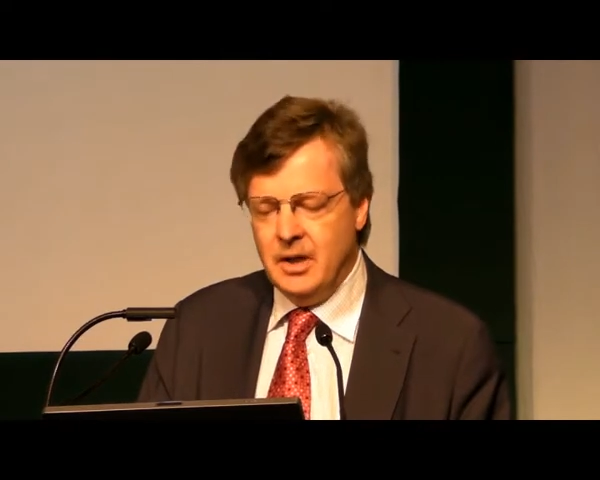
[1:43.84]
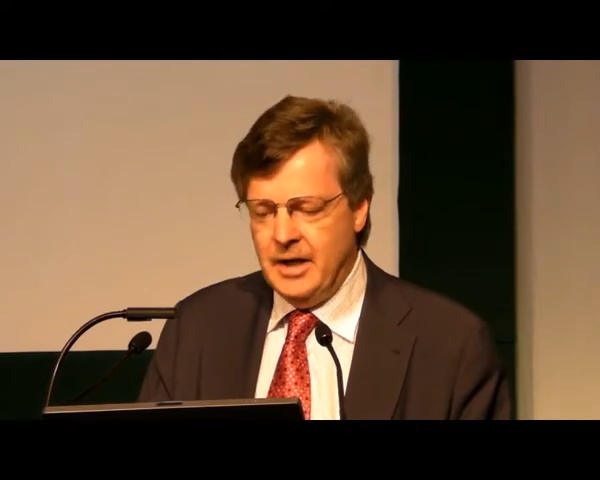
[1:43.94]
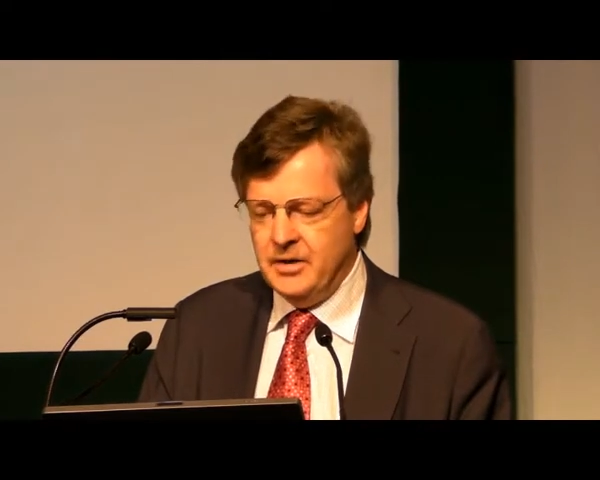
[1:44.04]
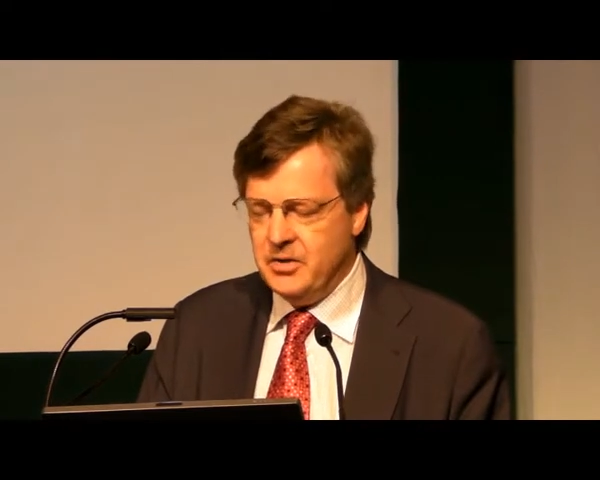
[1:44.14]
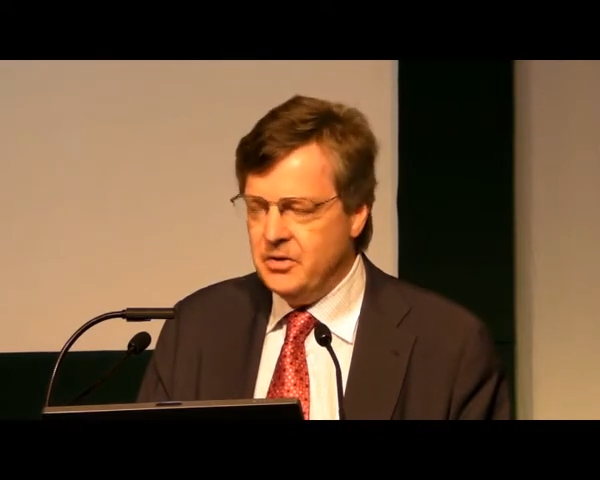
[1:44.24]

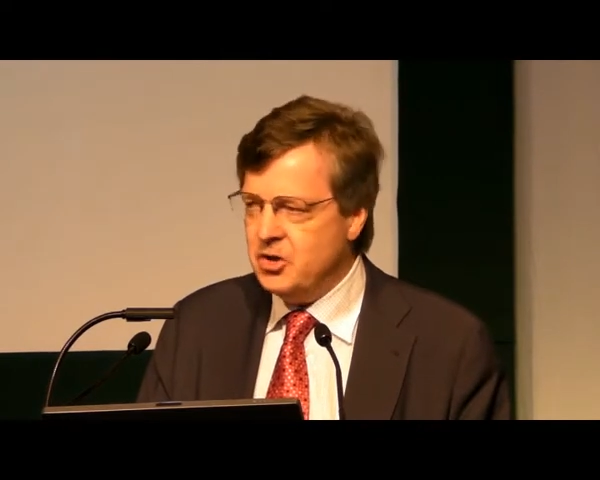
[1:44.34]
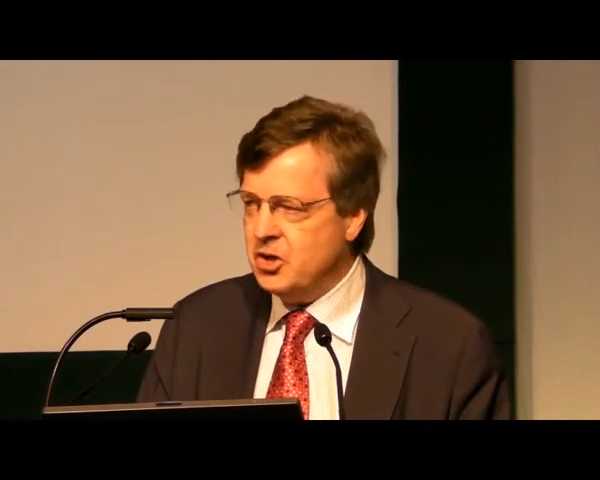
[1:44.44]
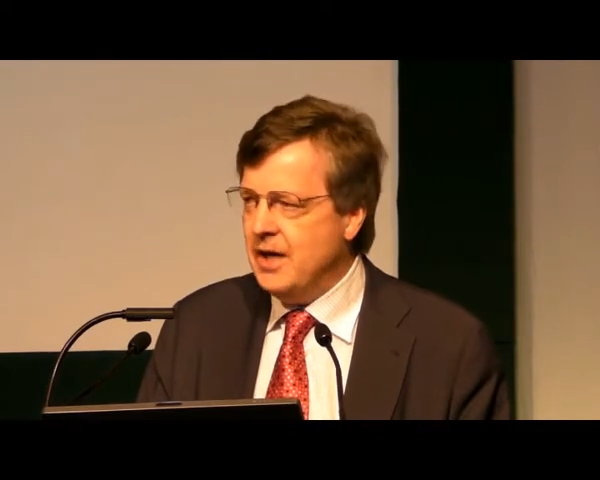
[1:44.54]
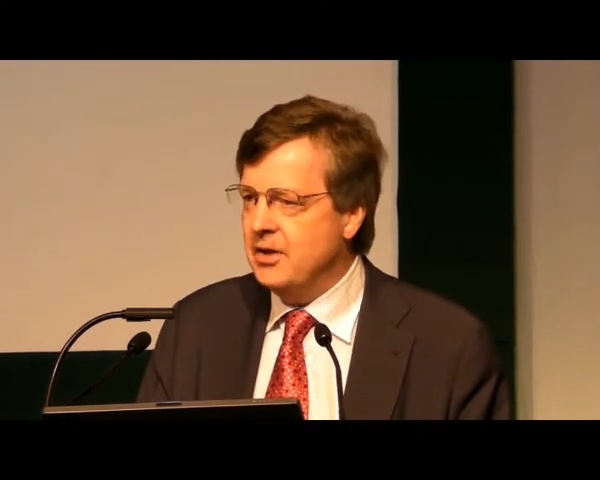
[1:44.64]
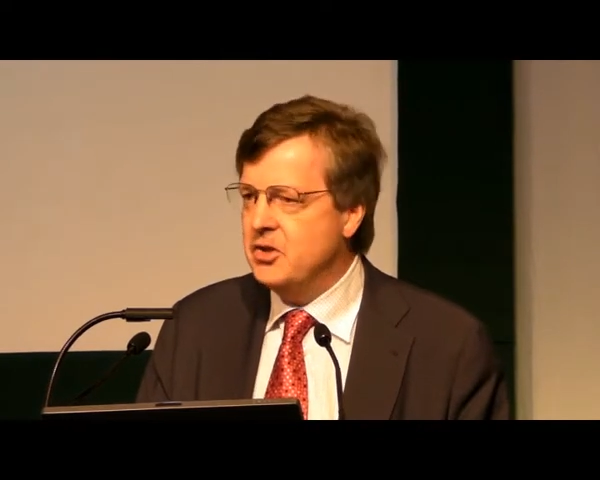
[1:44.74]
And the
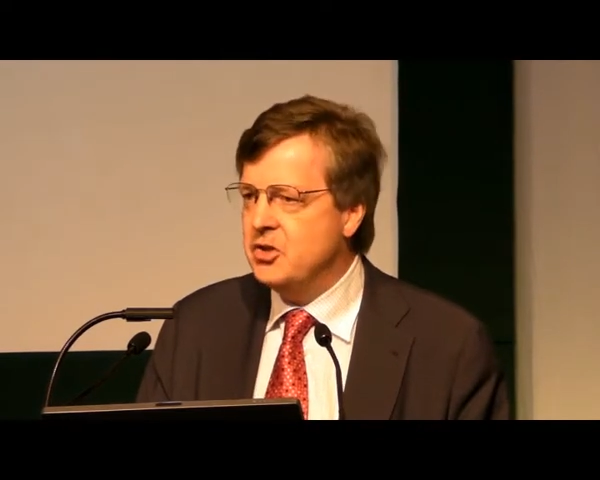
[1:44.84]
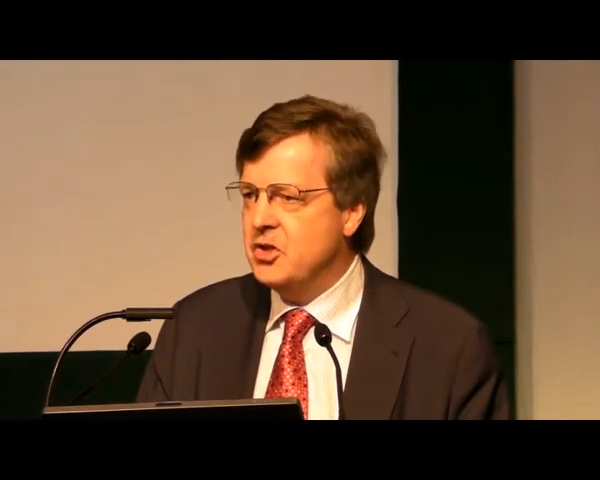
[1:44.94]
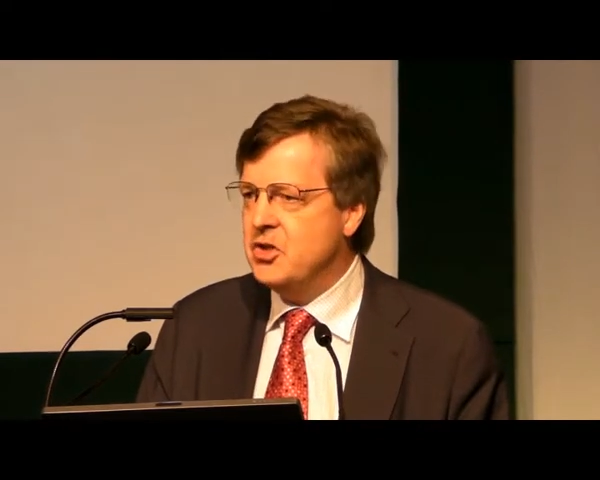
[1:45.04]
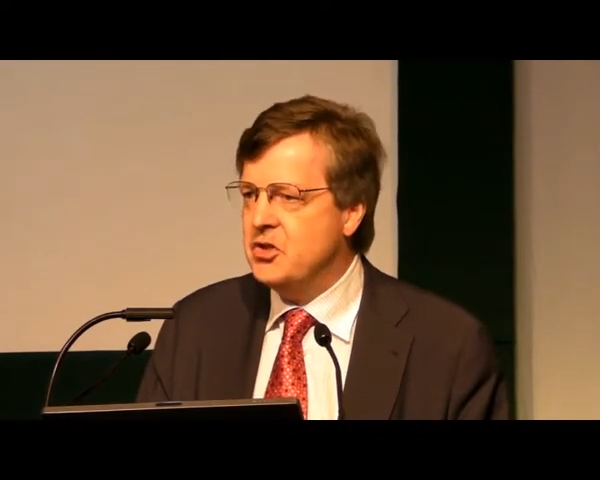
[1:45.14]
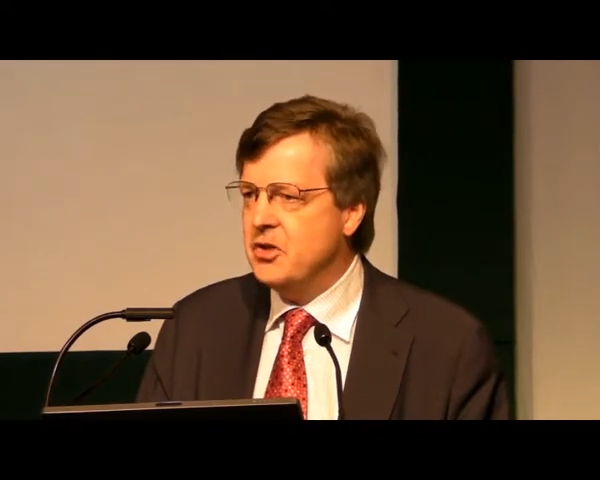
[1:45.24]
challenge
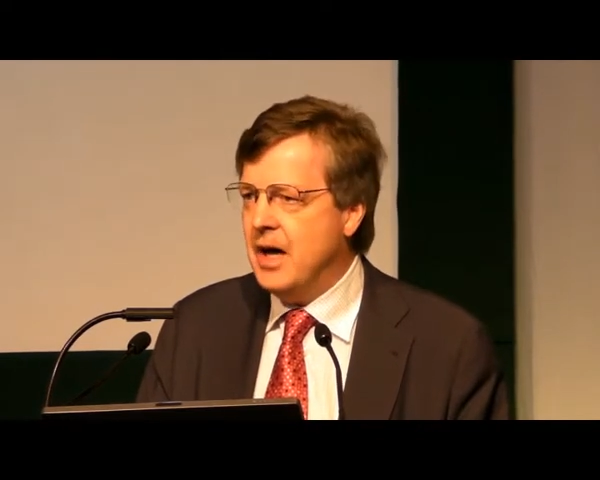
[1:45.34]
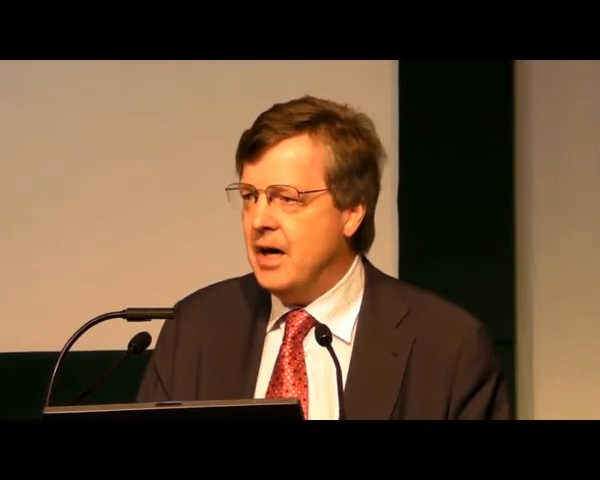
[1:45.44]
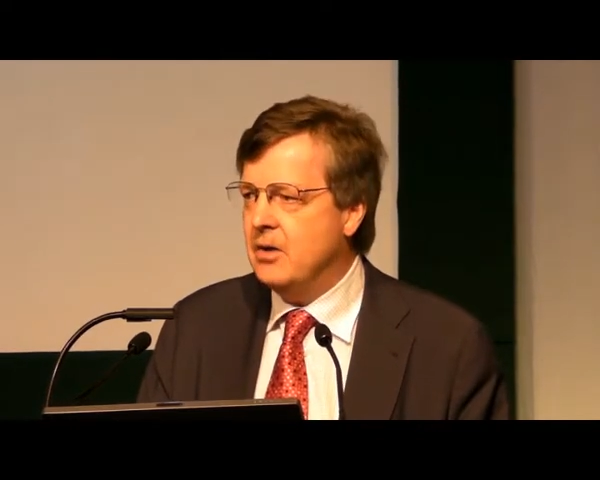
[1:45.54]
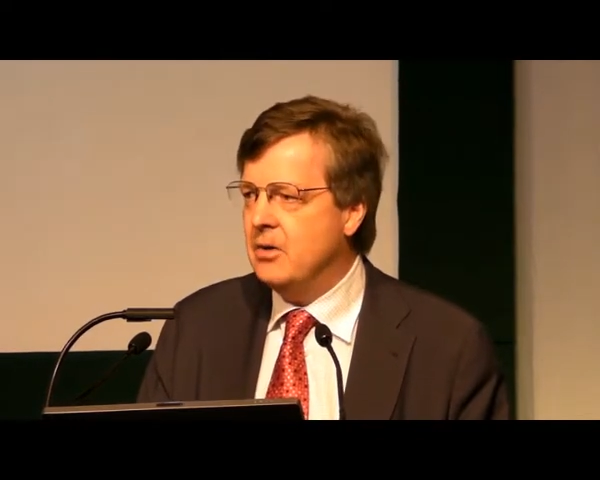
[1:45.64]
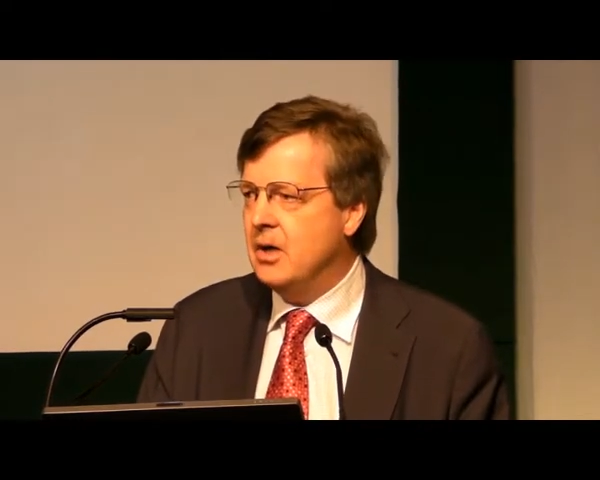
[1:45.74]
is to
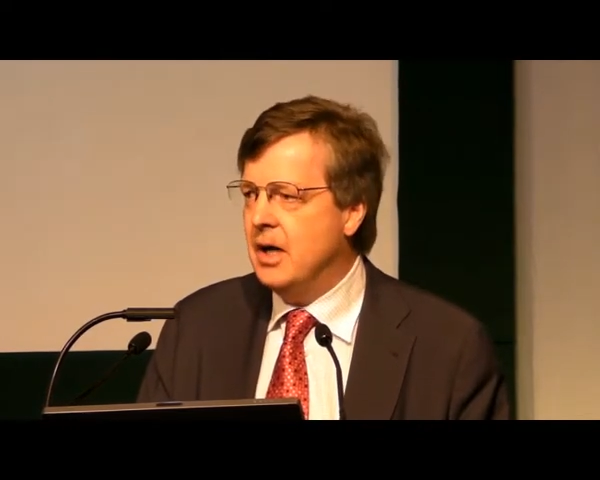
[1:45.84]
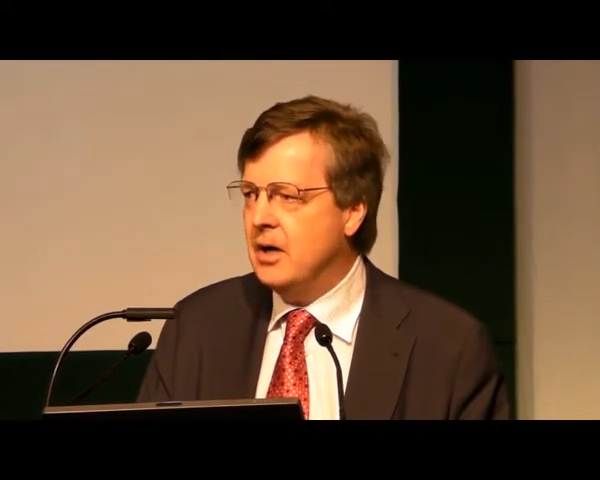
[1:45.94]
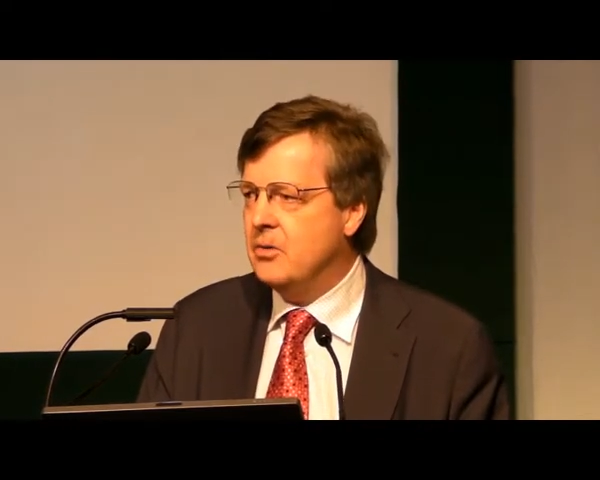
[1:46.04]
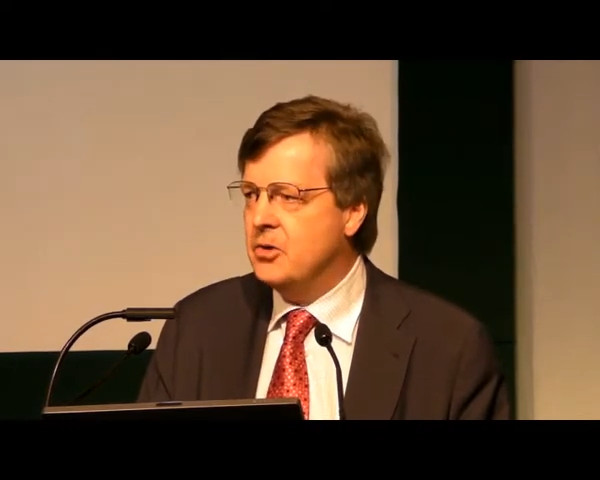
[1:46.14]
how